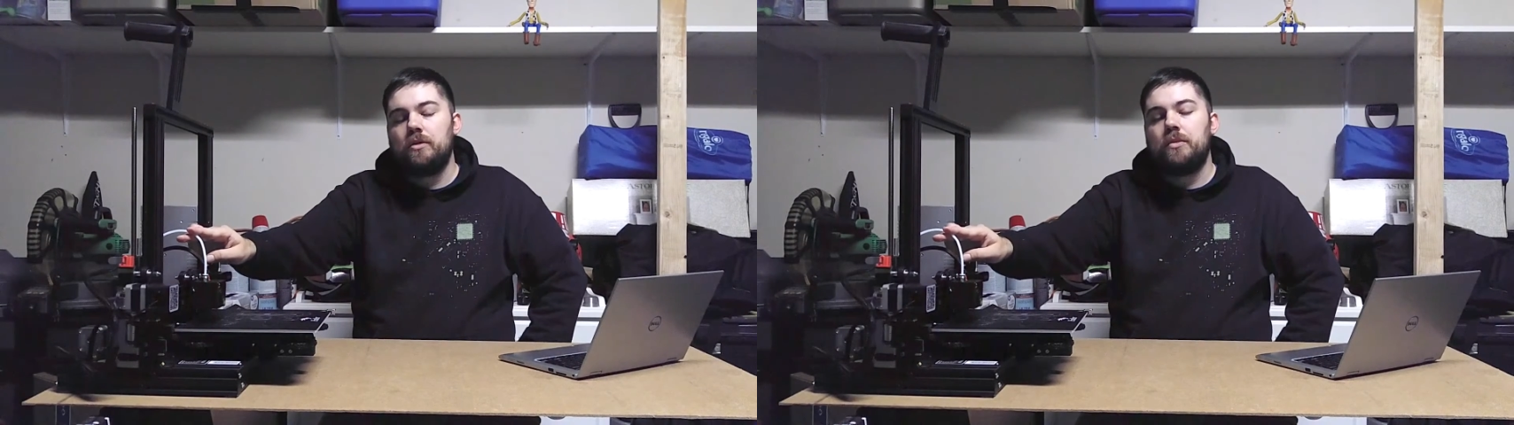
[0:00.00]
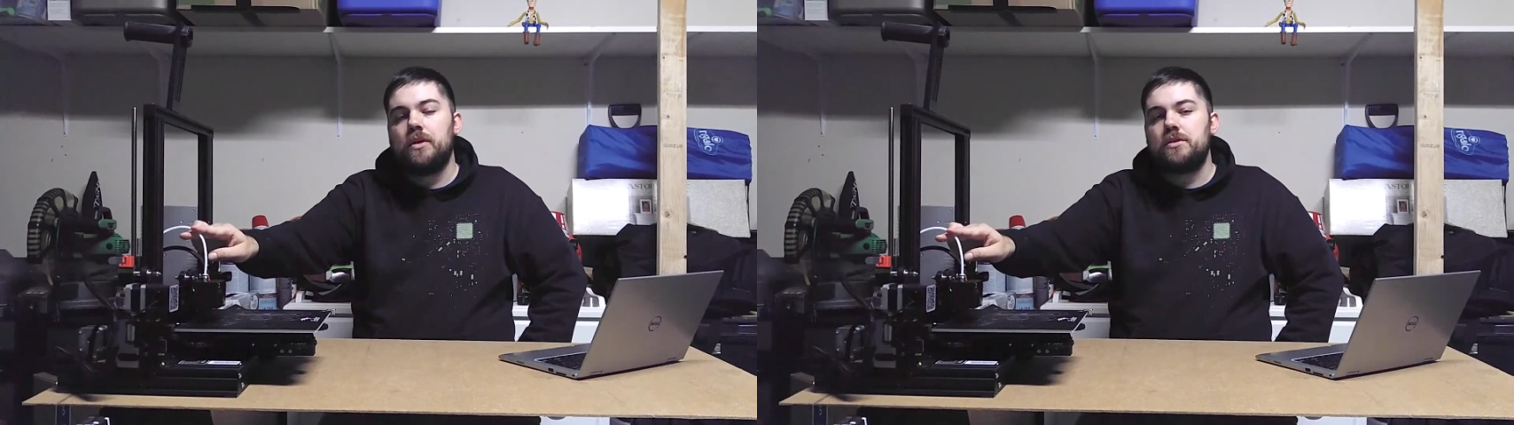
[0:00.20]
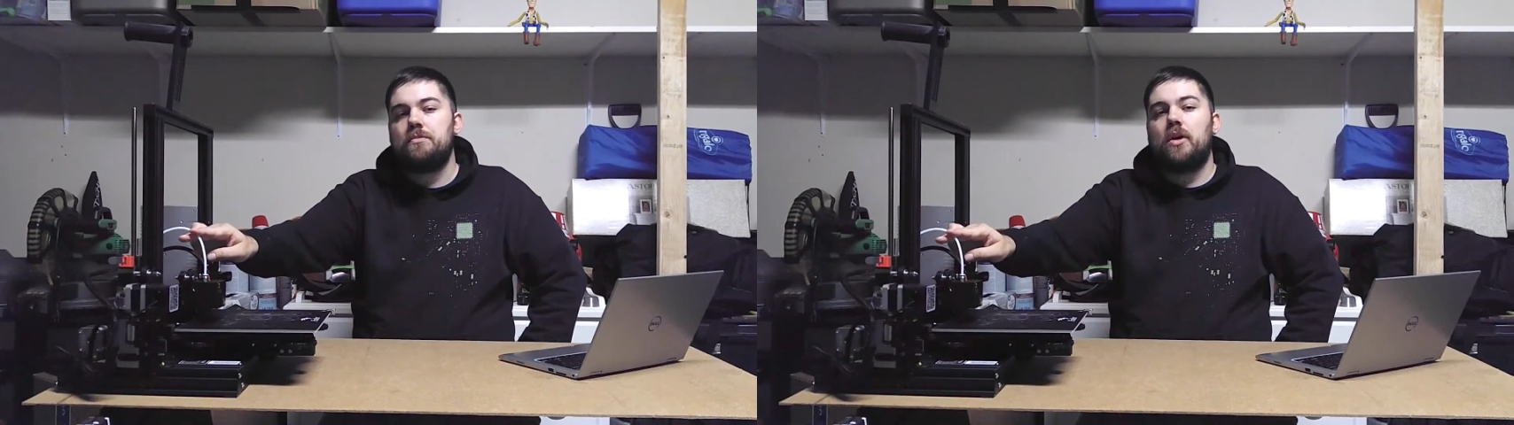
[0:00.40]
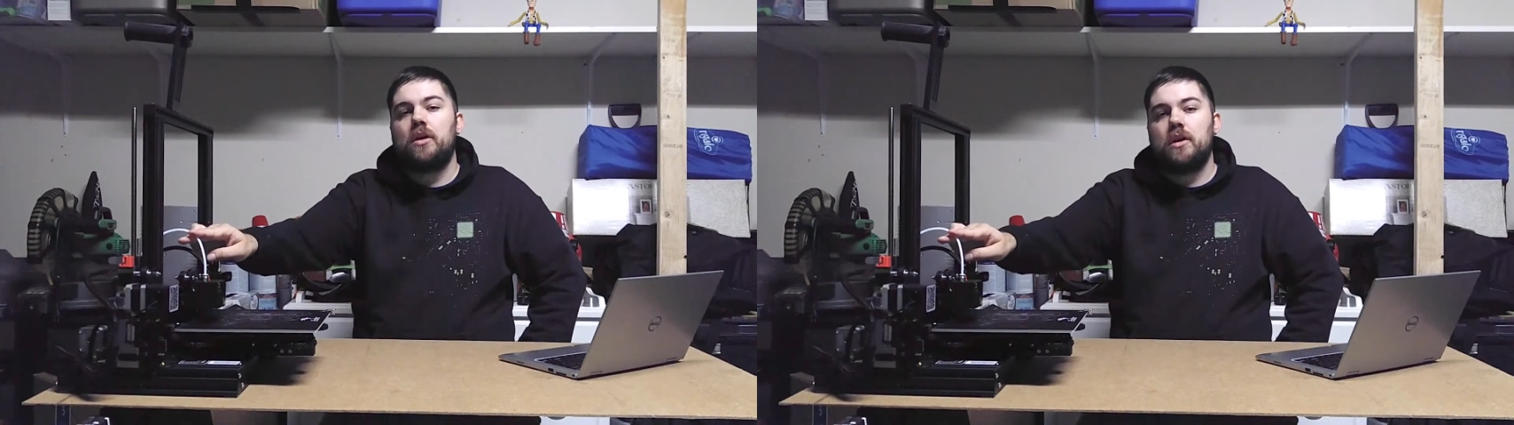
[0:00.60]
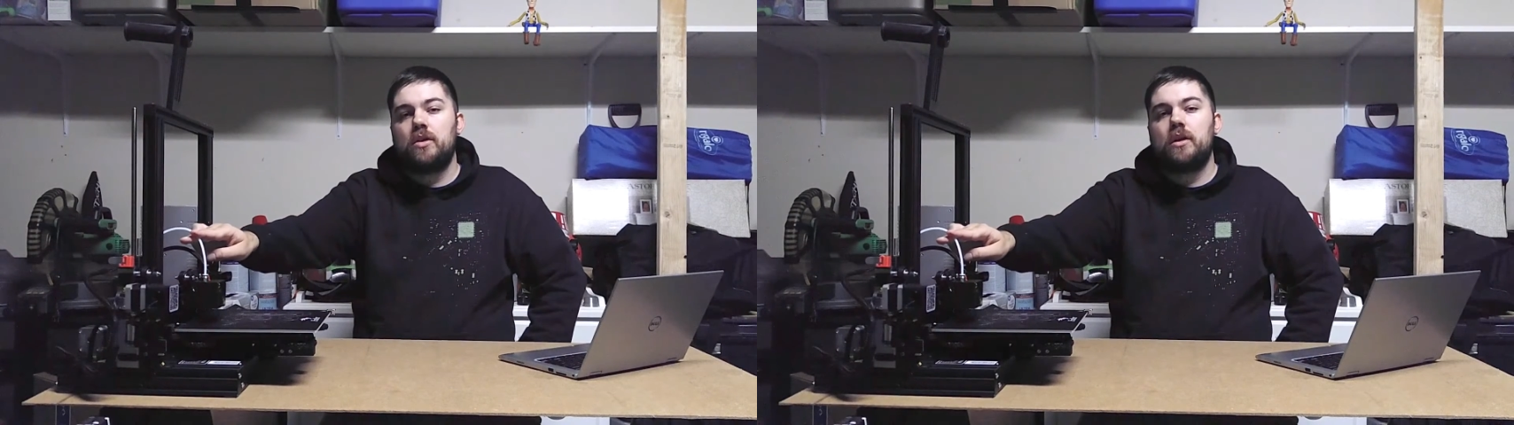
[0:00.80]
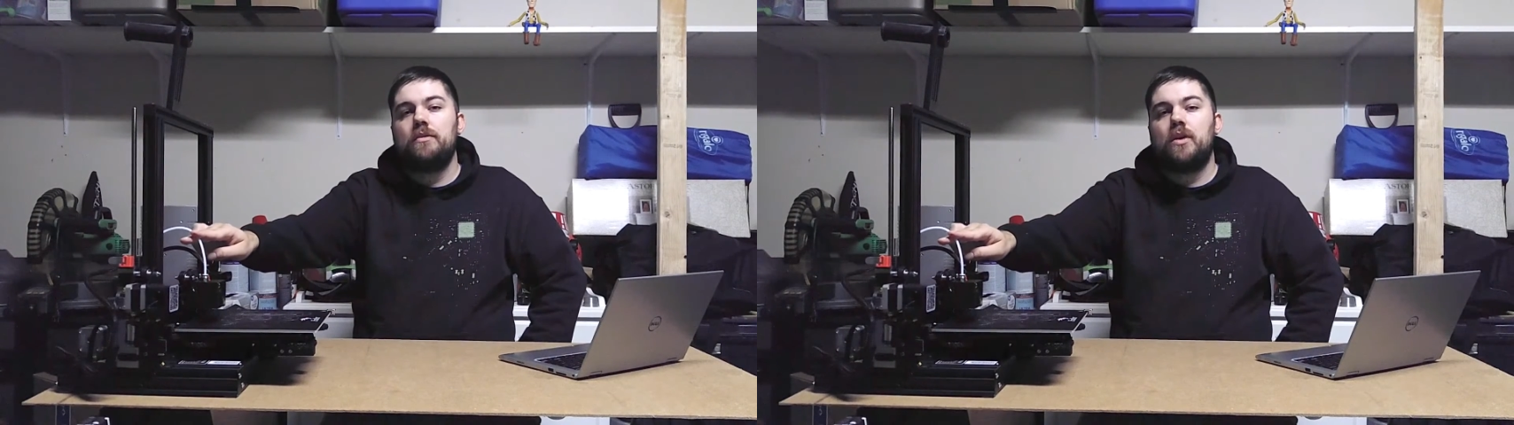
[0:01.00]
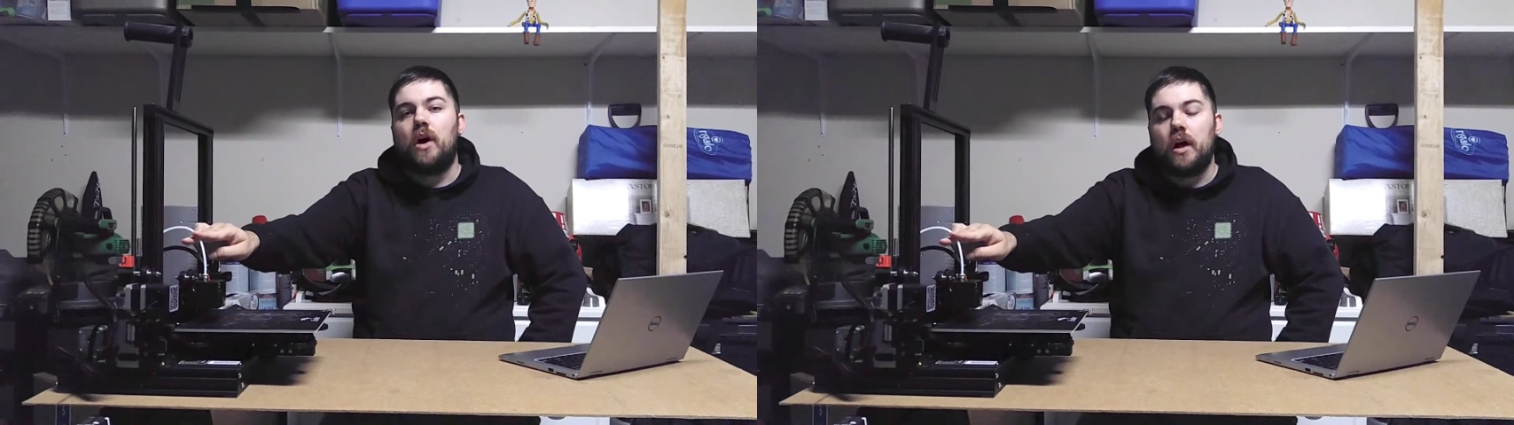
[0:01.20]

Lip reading: but it's a part that will give you a